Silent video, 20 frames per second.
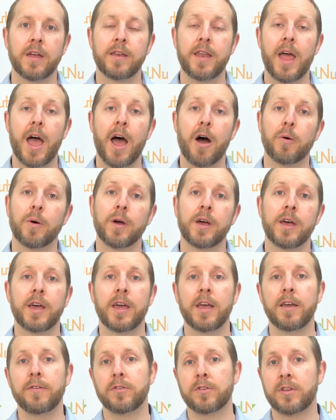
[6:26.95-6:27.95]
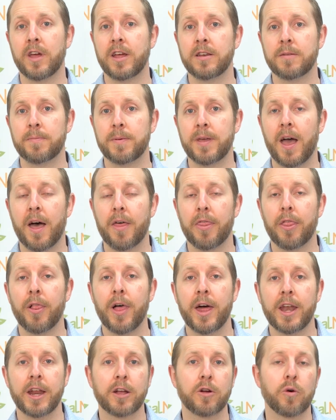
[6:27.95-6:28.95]
Now, if you tend to be
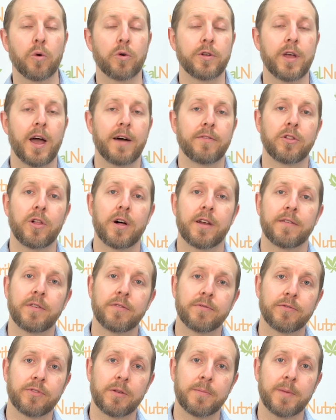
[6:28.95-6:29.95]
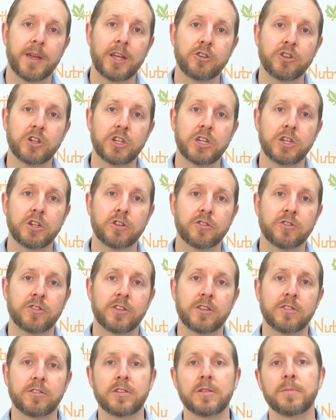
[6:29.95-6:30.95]
athletic or you have a lot of inflammation in your
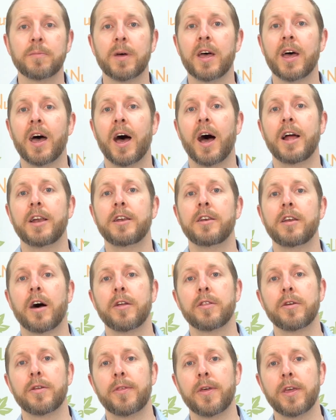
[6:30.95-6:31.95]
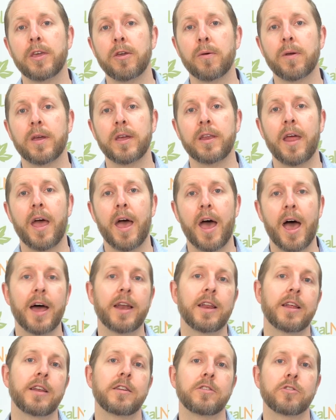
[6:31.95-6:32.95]
system, another thing you can
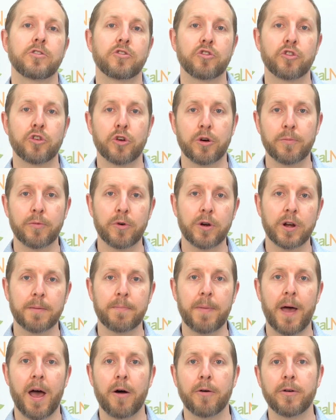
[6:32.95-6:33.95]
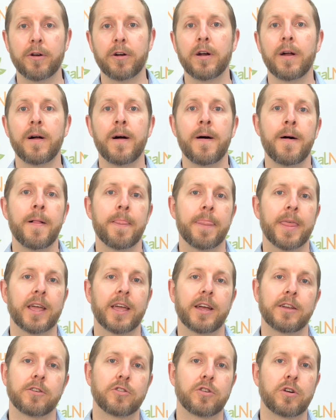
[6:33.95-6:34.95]
add in is turmeric powder.
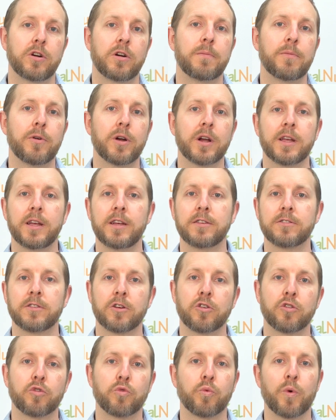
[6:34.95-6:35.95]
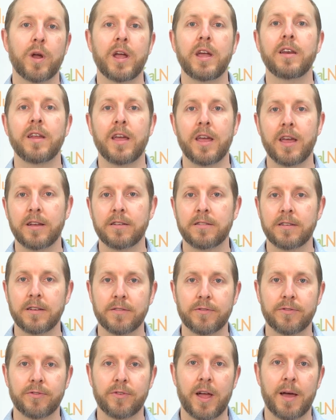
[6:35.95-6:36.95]
Again, turmeric is a great
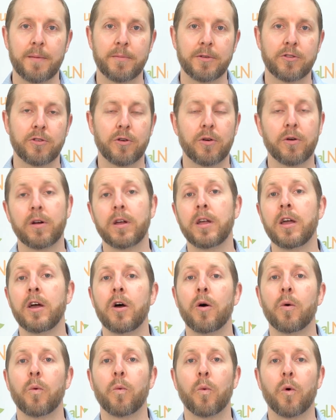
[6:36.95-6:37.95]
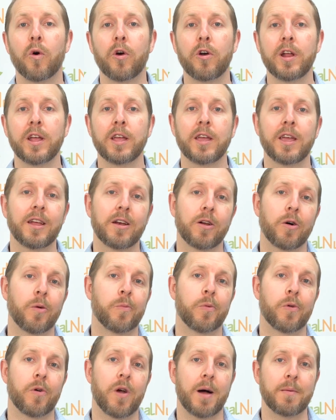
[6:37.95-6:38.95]
anti-inflammatory. Warning, it'll
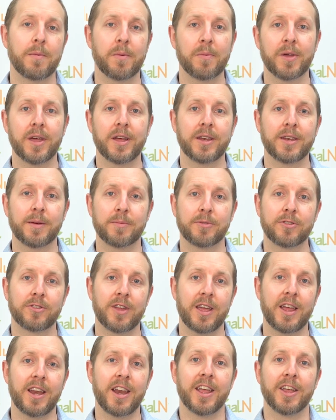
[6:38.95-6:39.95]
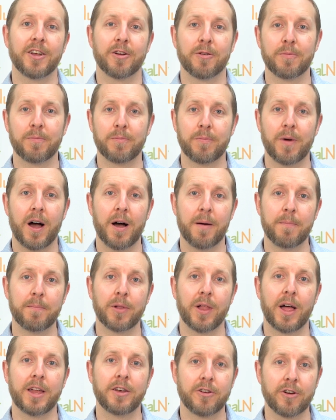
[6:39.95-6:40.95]
probably end up staining your
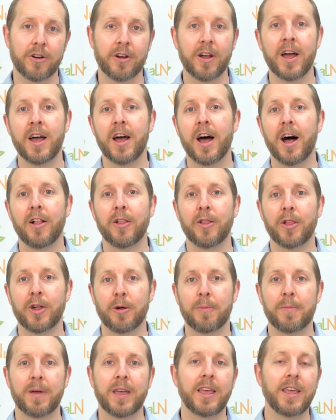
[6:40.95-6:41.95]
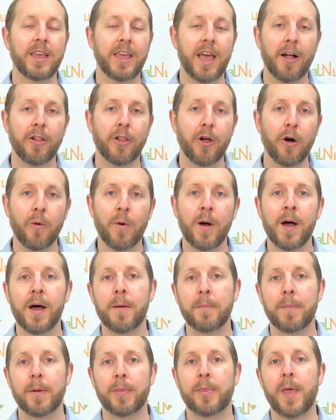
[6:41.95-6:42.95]
blender a little bit yellow,
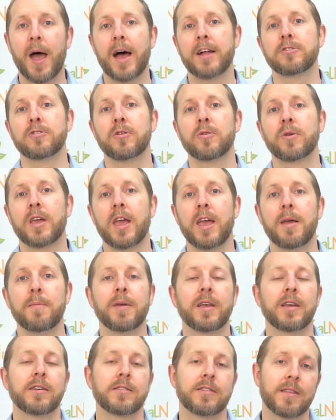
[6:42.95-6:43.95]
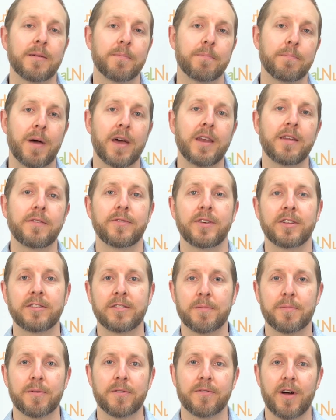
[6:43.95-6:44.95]
but that's okay because the
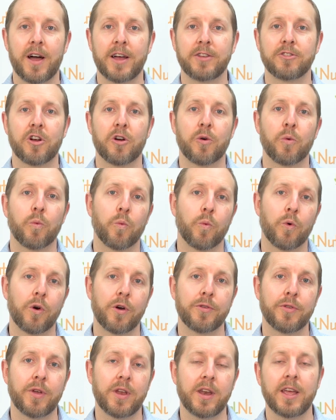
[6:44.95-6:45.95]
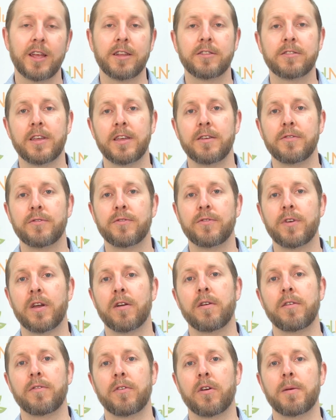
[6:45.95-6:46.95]
benefits it provides are worth it. It's a
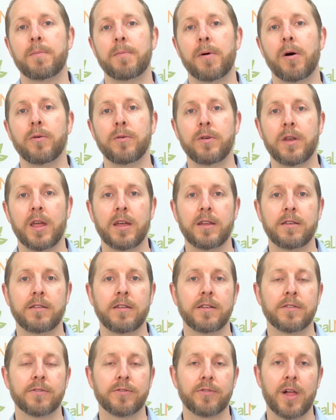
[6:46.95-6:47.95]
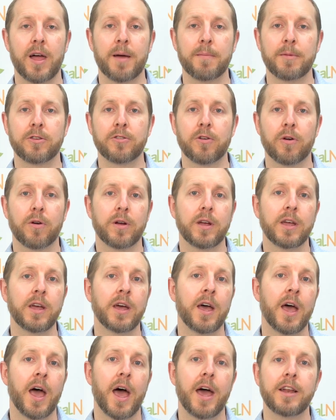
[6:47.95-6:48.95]
very, very potent anti-inflammatory,
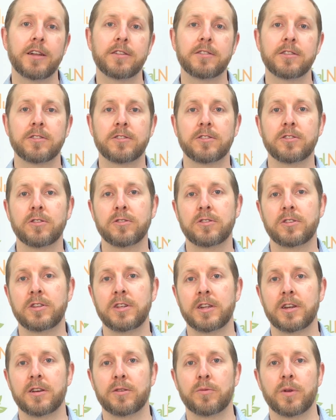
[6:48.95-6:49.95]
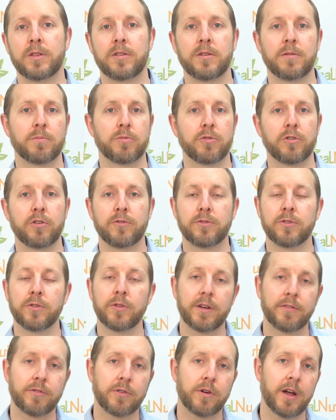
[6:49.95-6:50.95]
and it's associated with improved
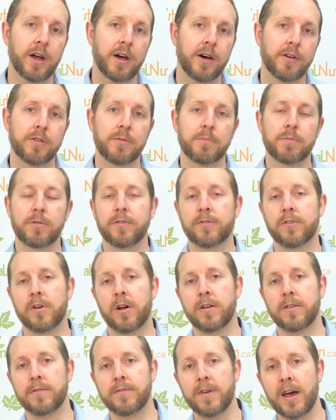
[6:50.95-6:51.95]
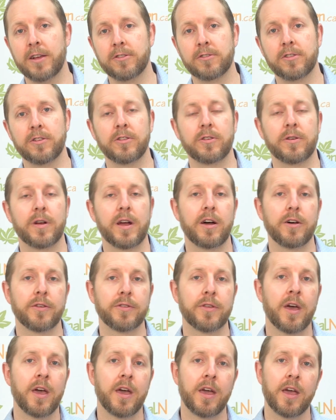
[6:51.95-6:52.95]
liver health, improved cardiovascular
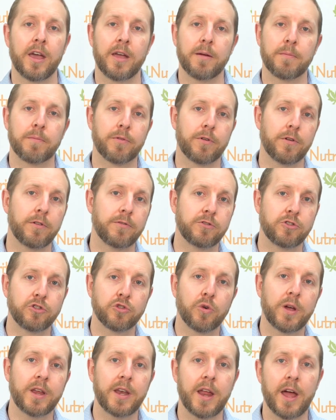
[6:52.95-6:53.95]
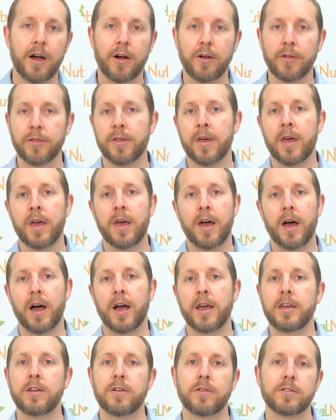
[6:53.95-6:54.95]
health, improved joint health.
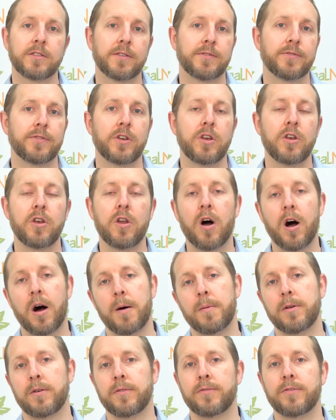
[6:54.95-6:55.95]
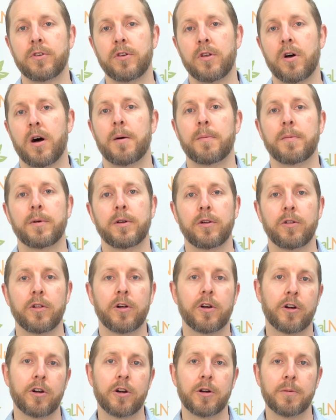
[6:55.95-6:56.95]
You know, it's a phenomenal,
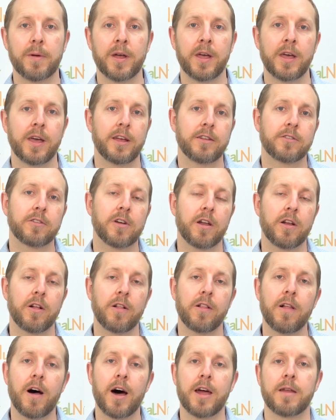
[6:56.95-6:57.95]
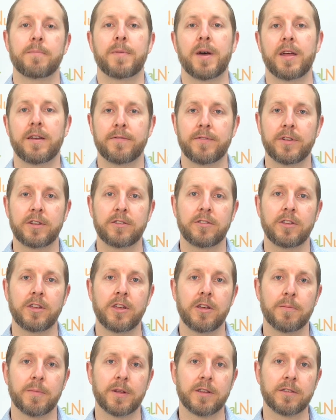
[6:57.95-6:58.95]
phenomenal herb. It's got a lot of benefits to
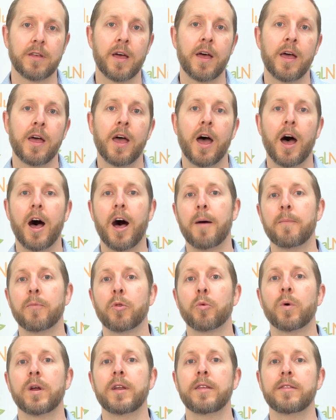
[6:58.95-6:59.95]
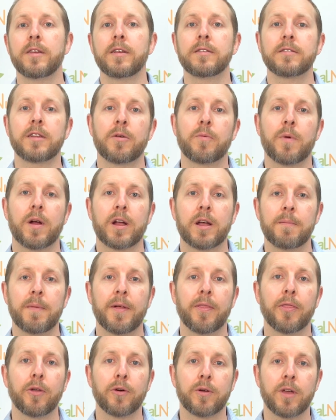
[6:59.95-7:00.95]
humans. One of the things I'd
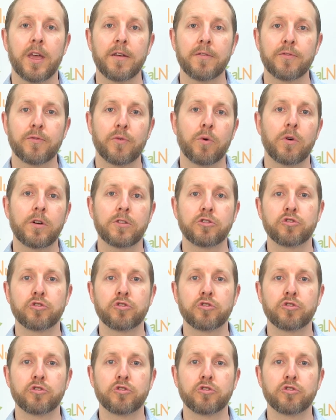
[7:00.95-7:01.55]
recommend looking for,